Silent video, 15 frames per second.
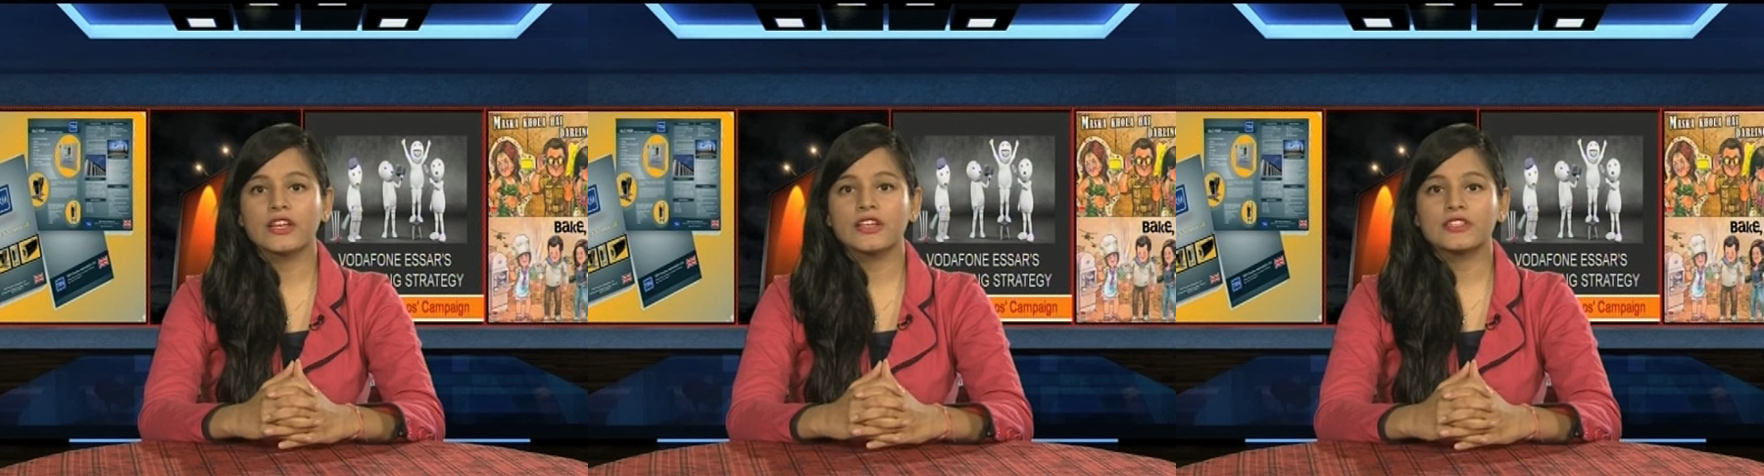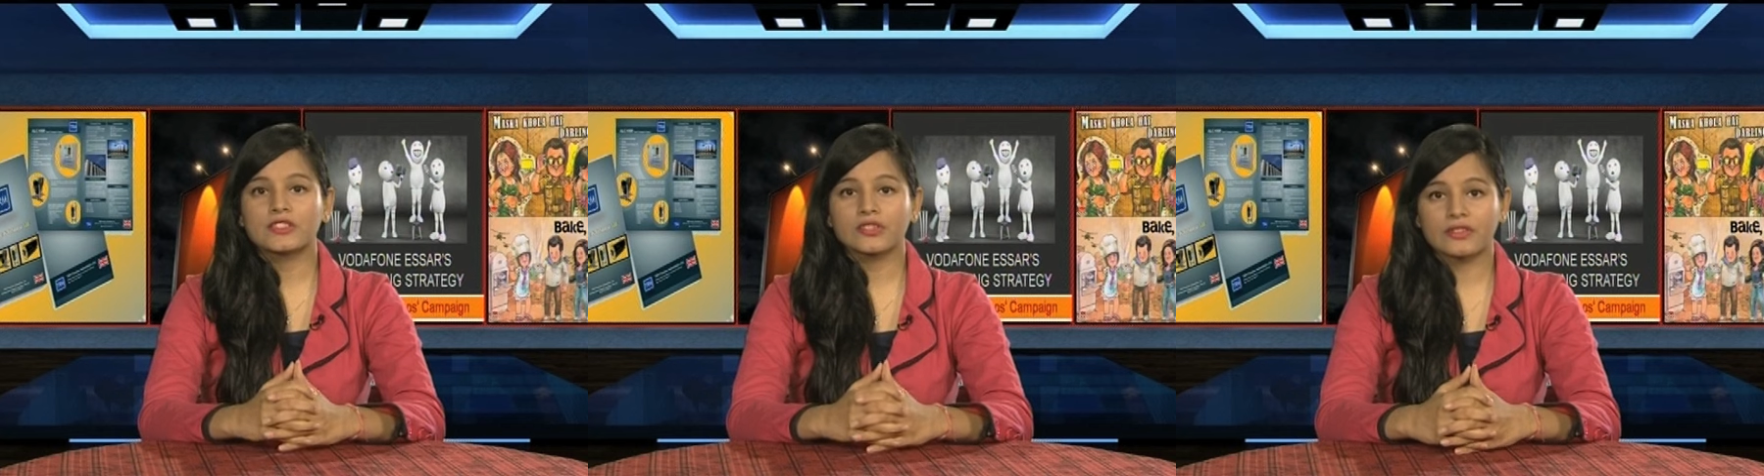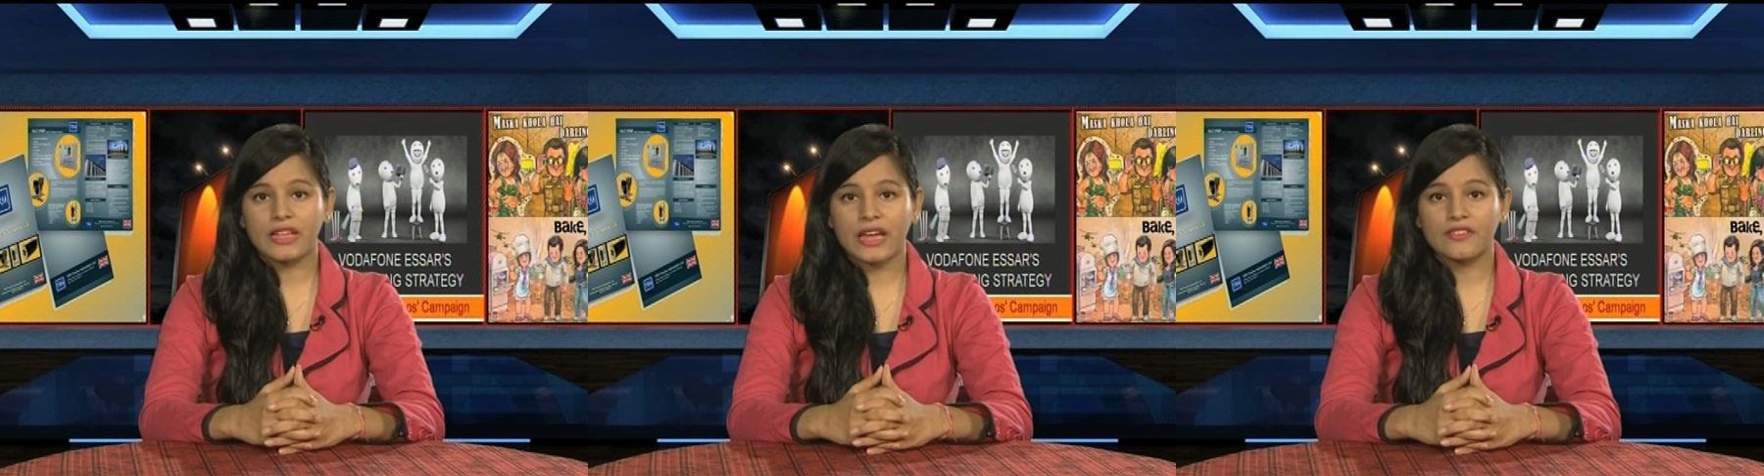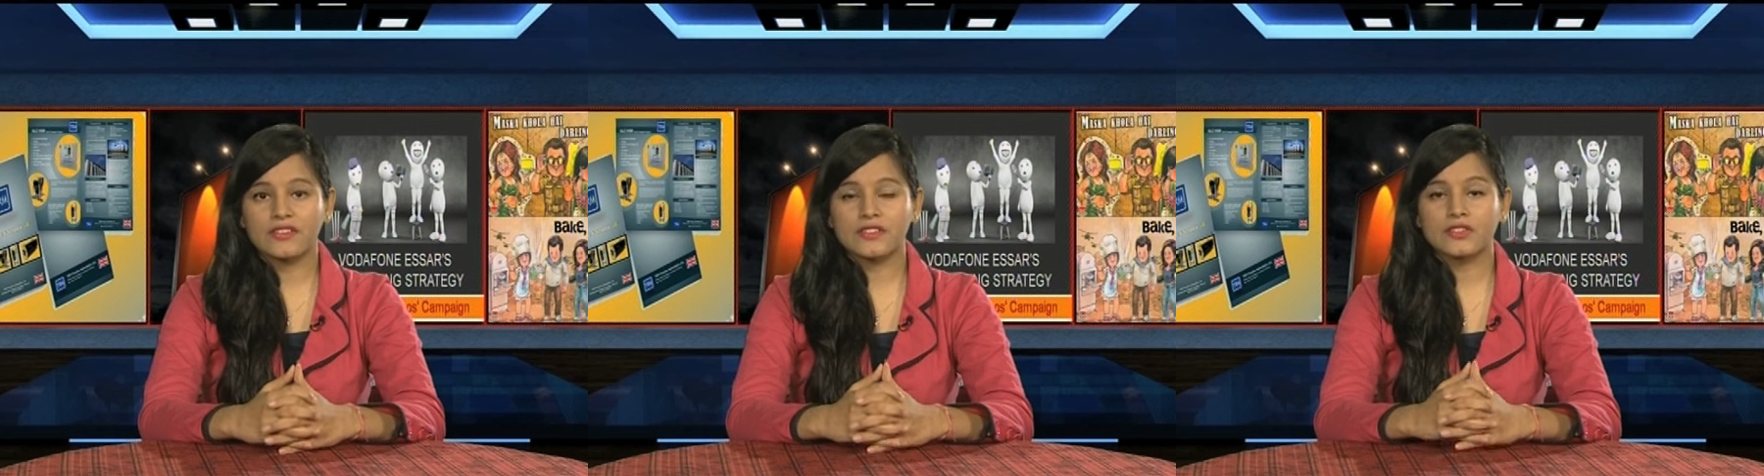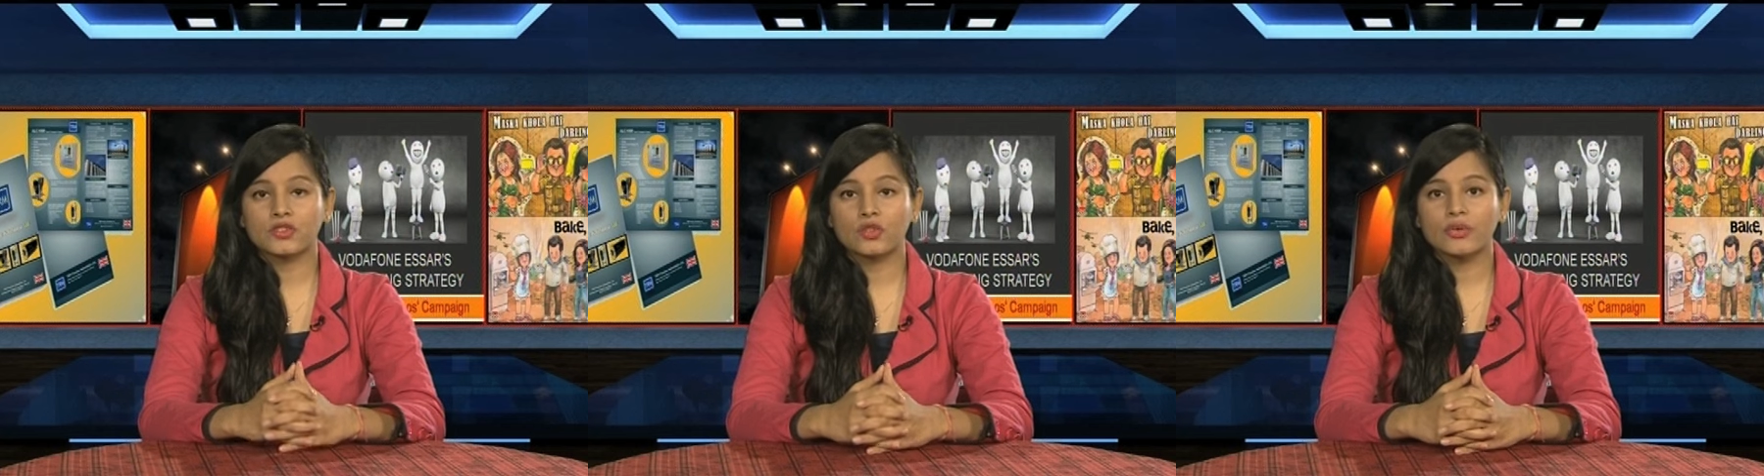so there
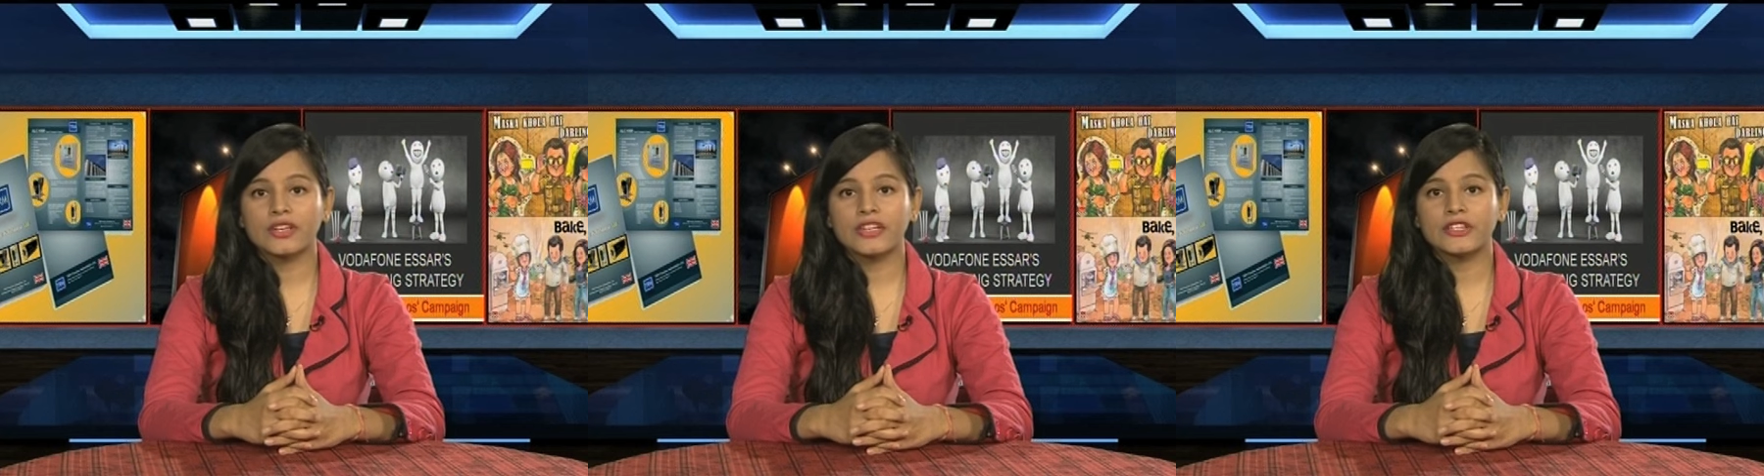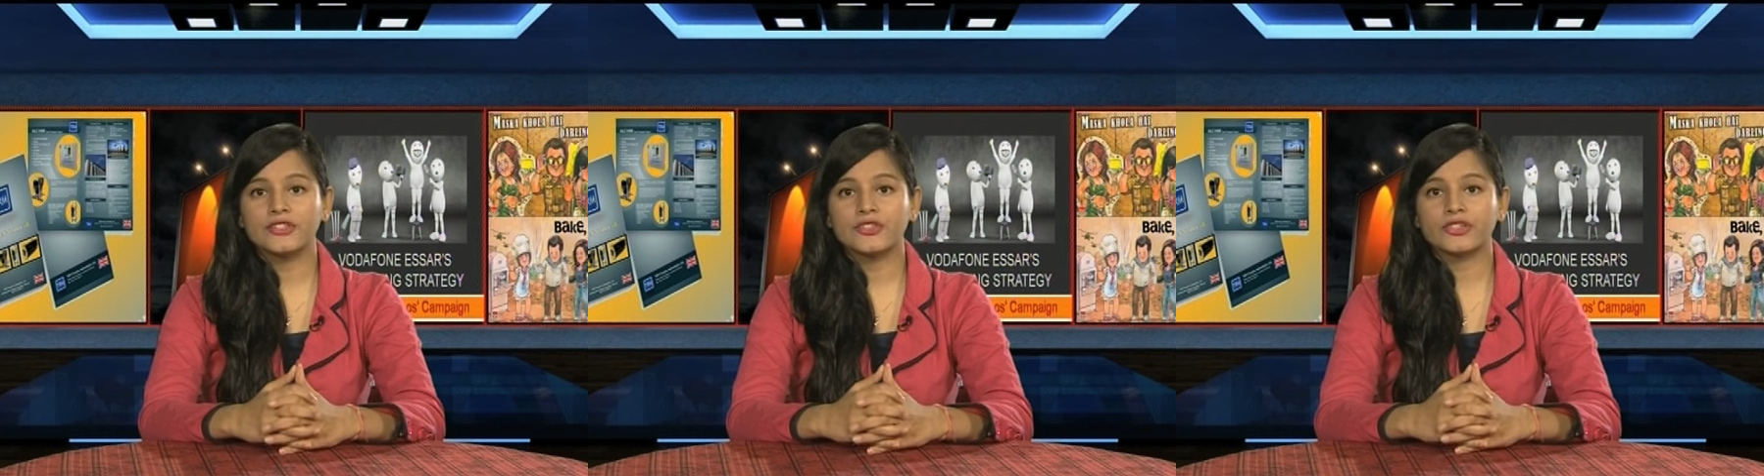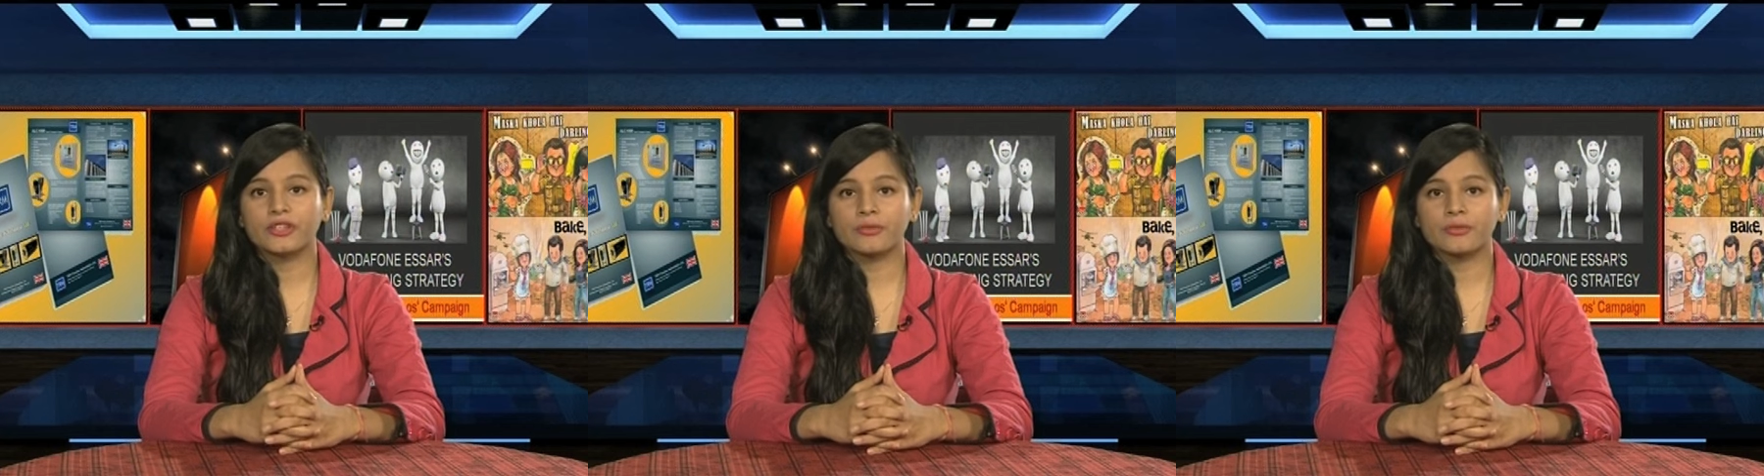is no need to